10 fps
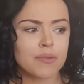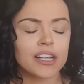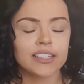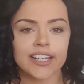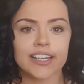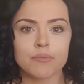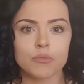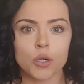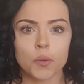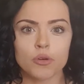cleaning
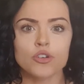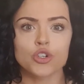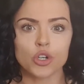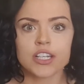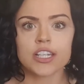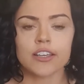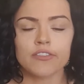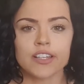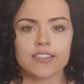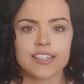more
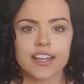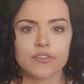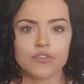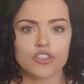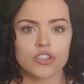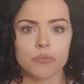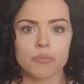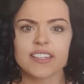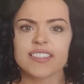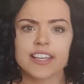productive instead of just doing
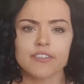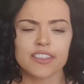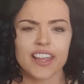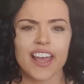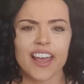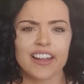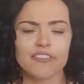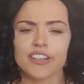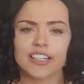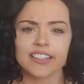bits here and there
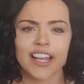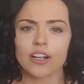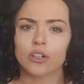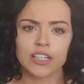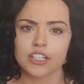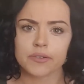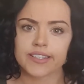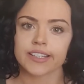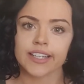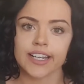and feeling like all I do
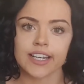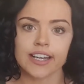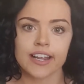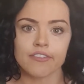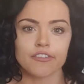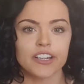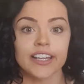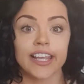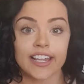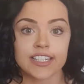is clean and it never
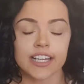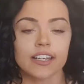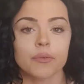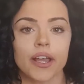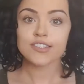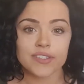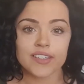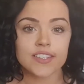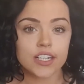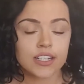really getting anywhere. Was
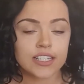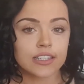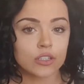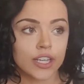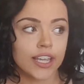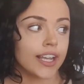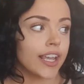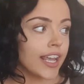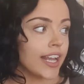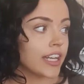I started
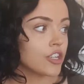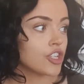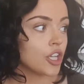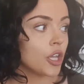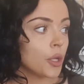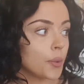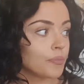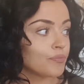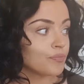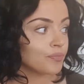looking into